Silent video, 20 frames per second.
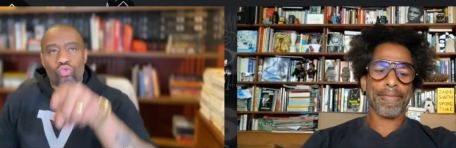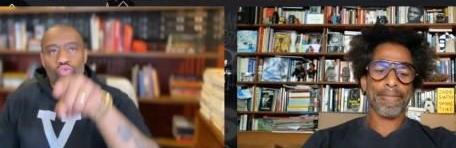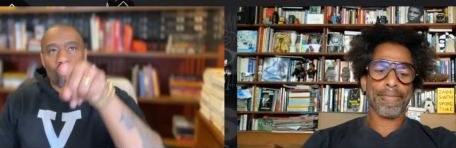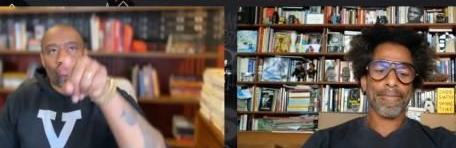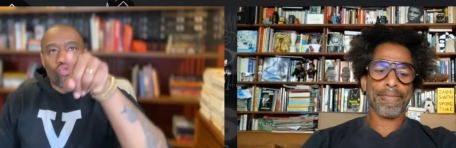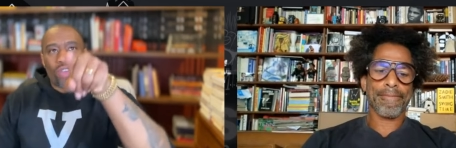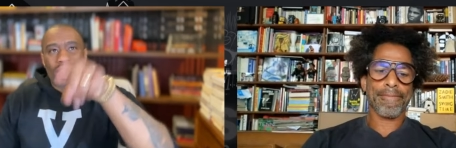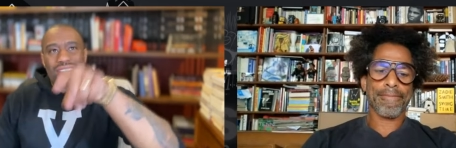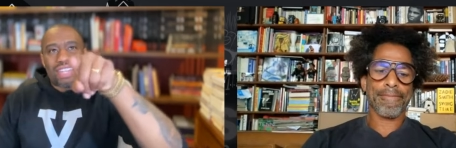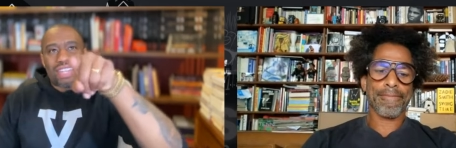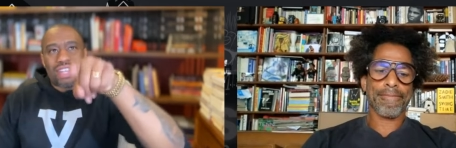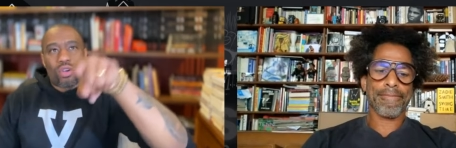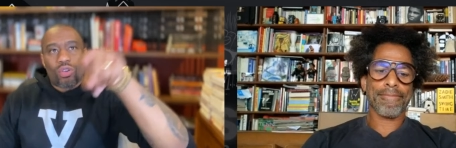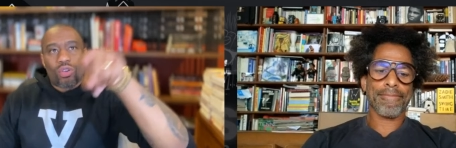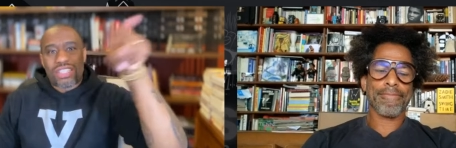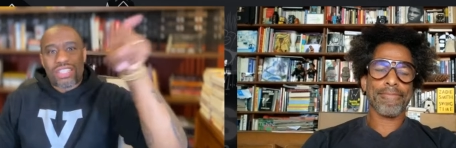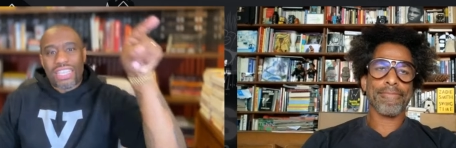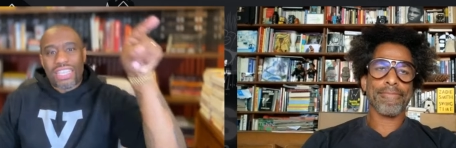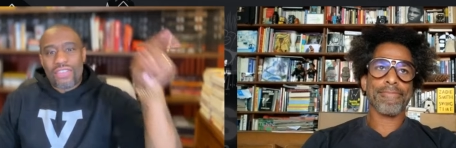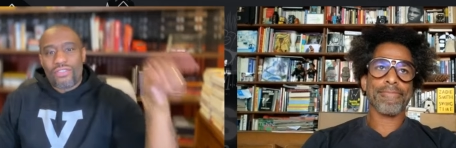Speaker 1: resonate on
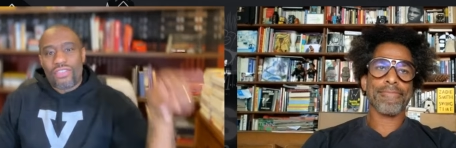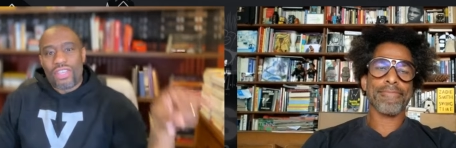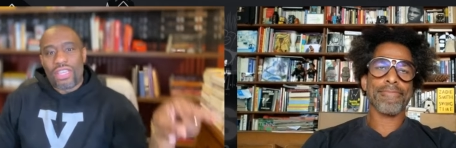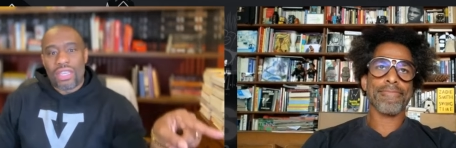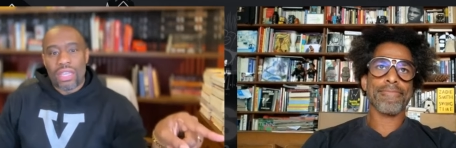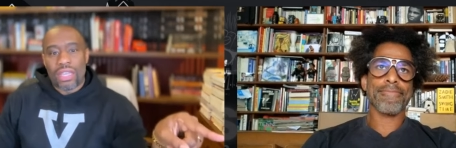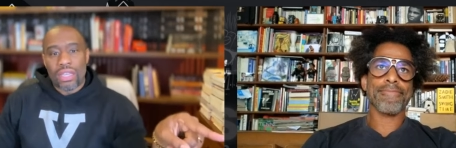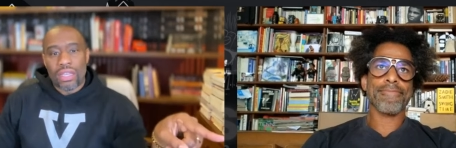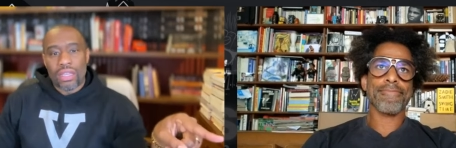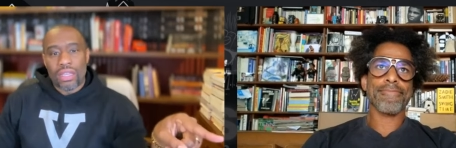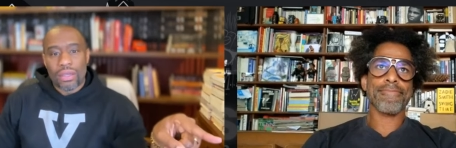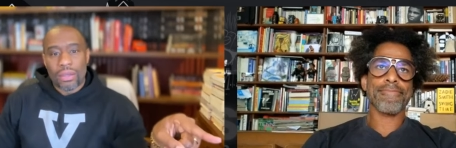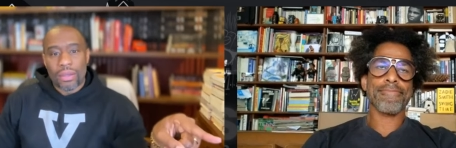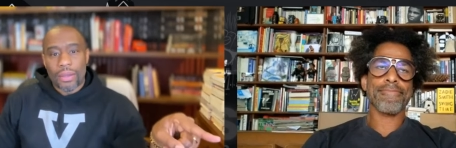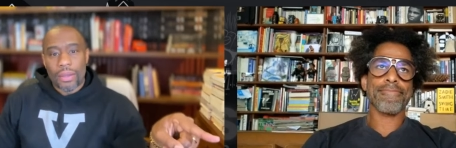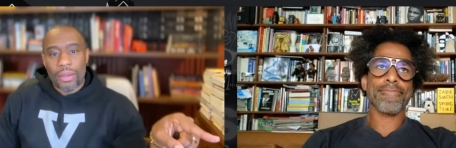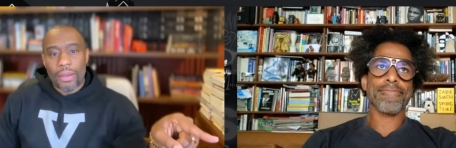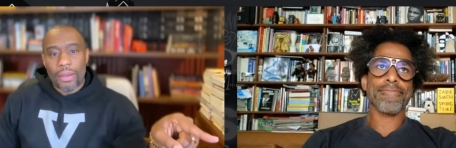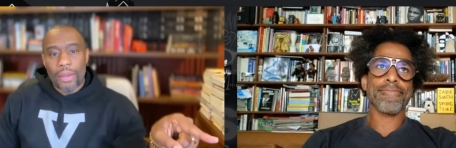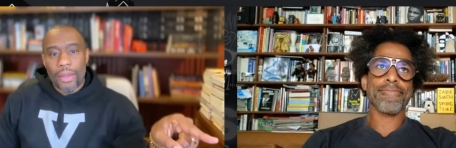TV?
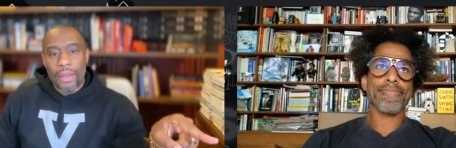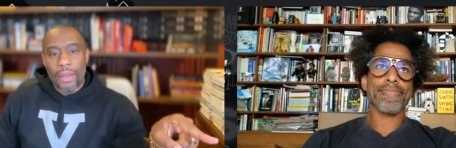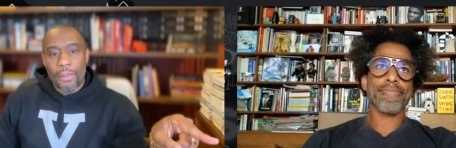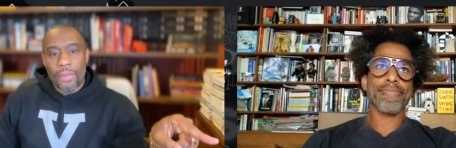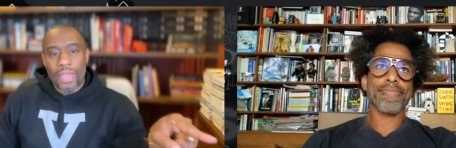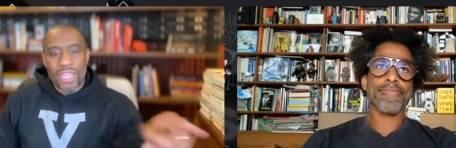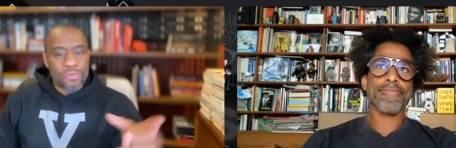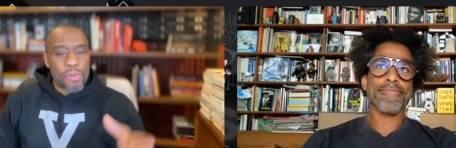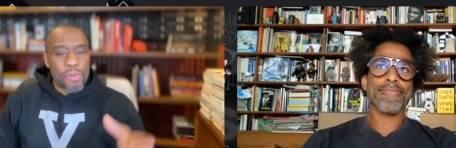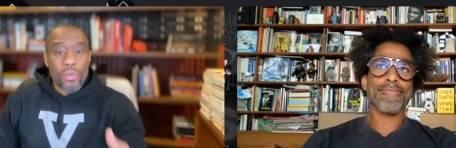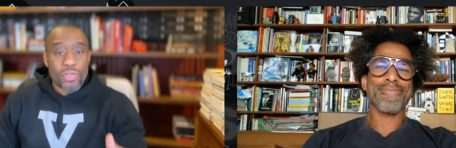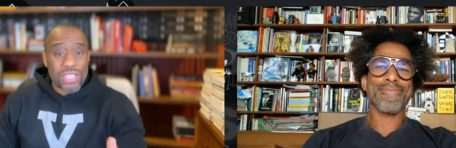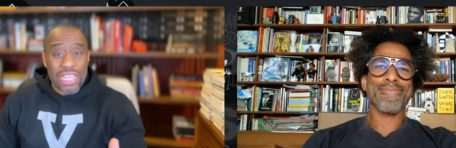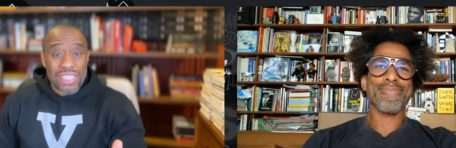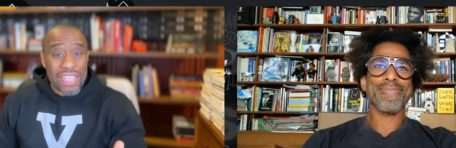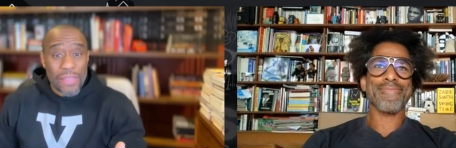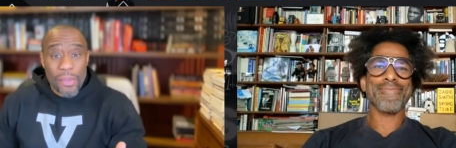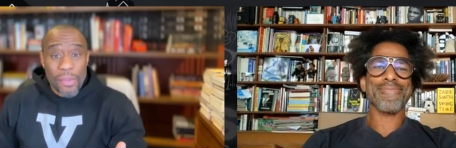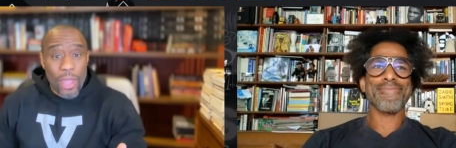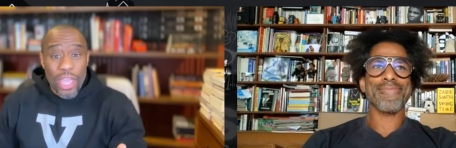Because people say the same
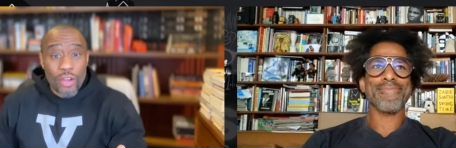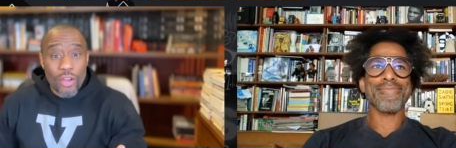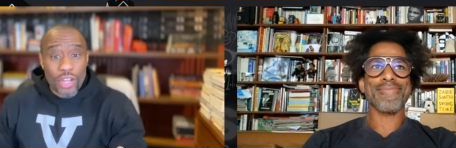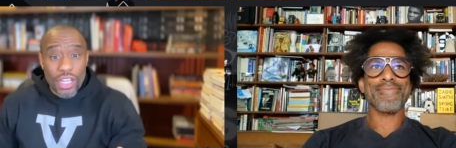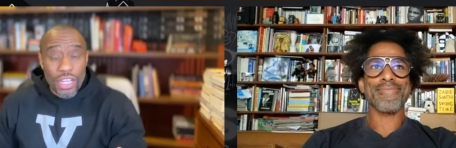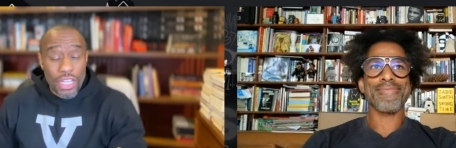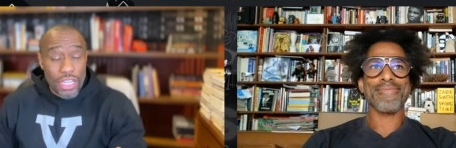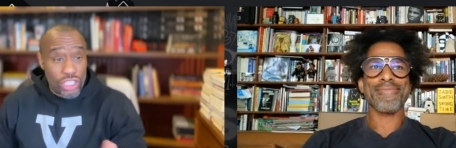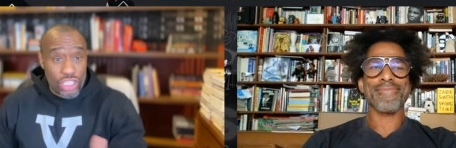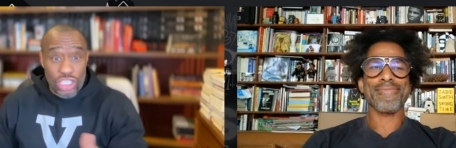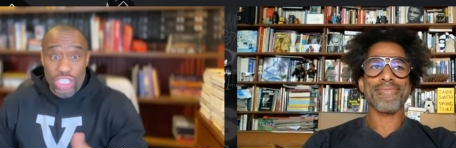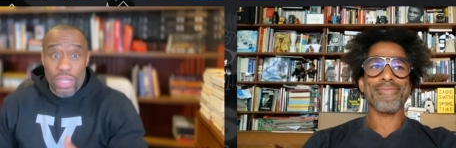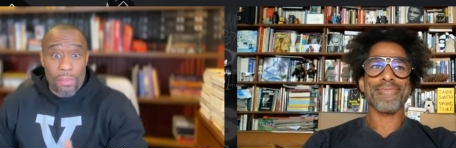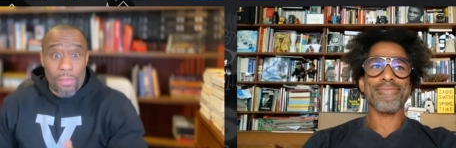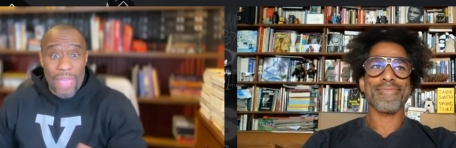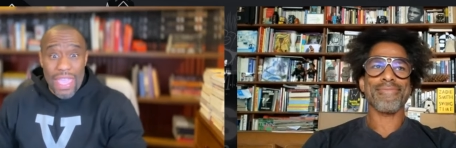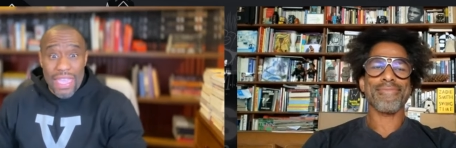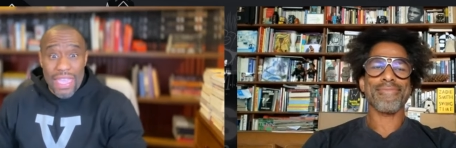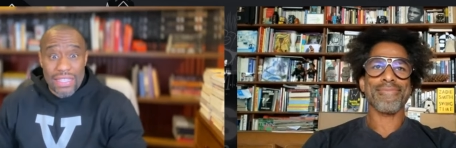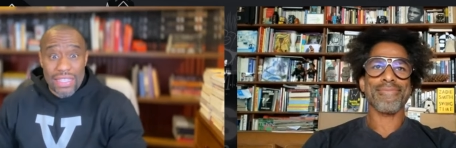thing about Hillary Clinton. She's
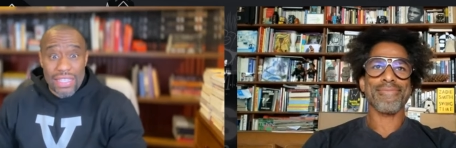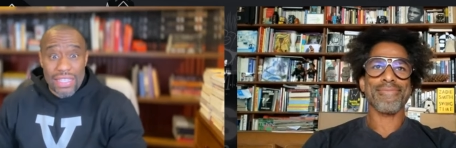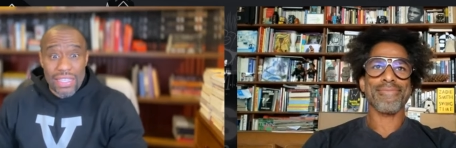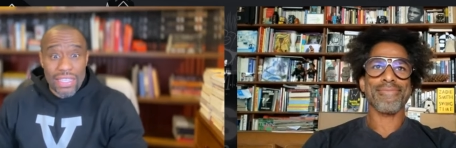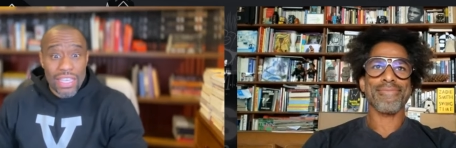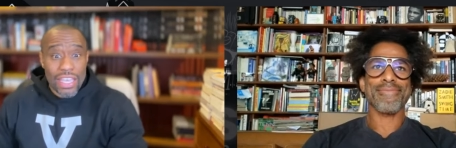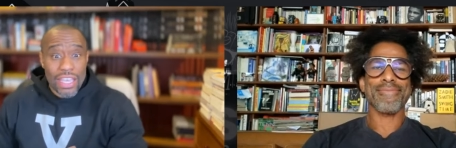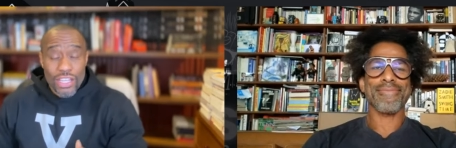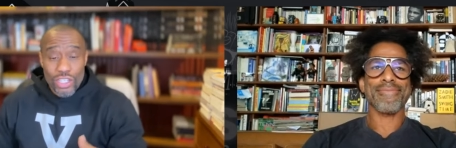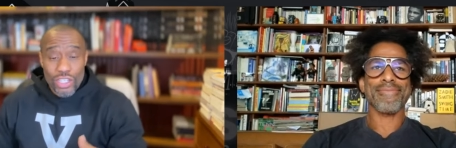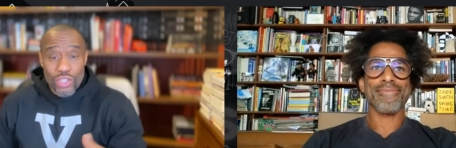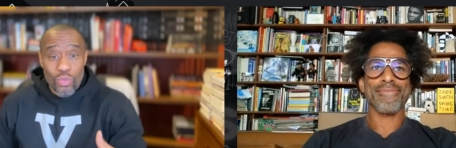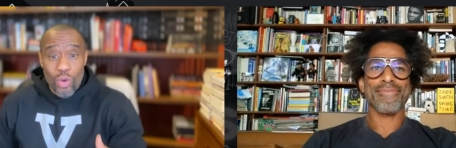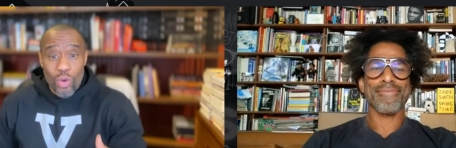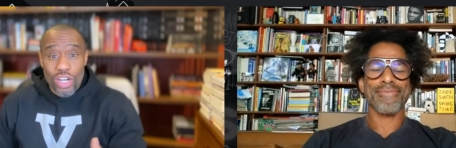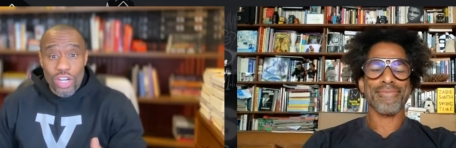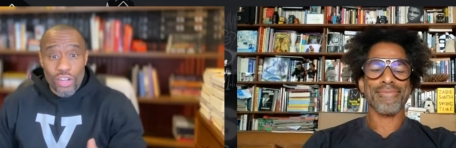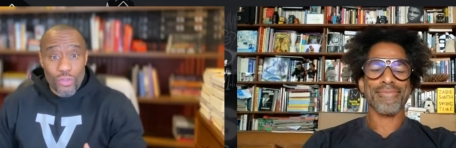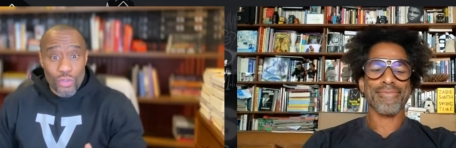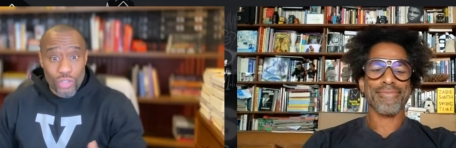amazing. She's
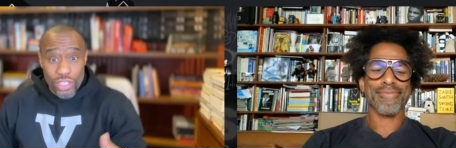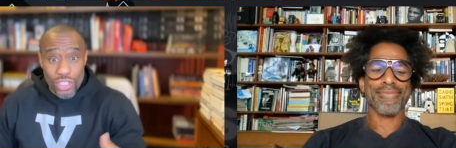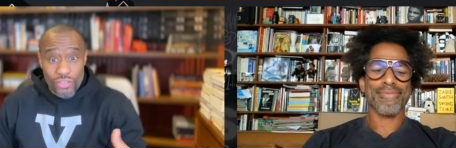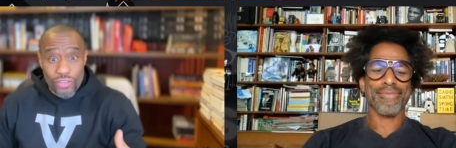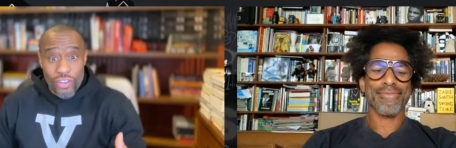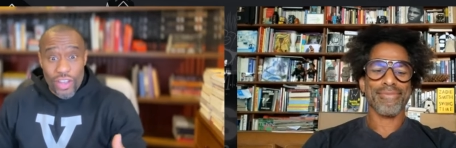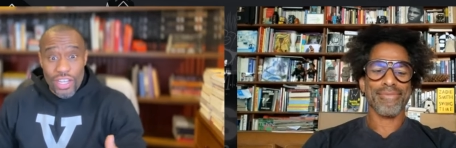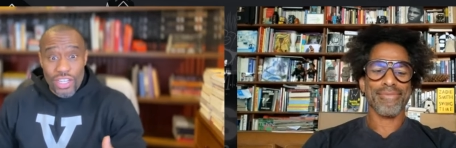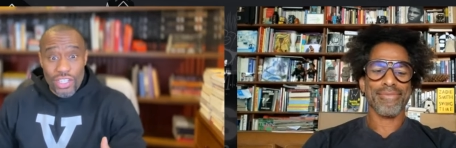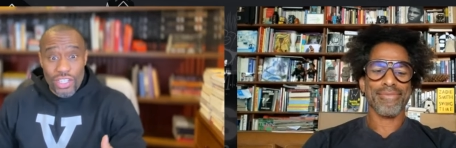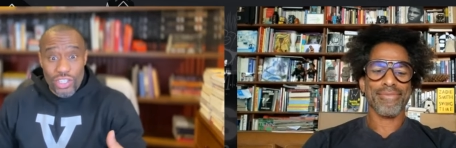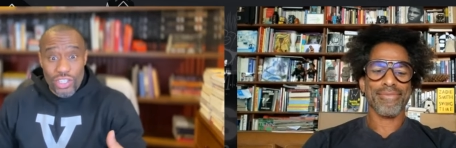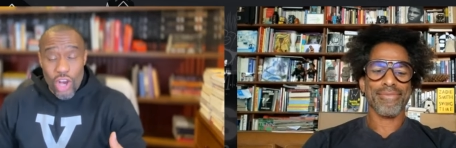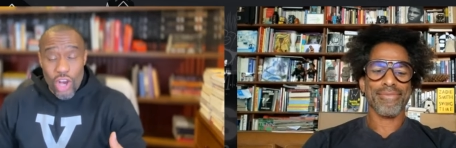wonderful. She's funny. She's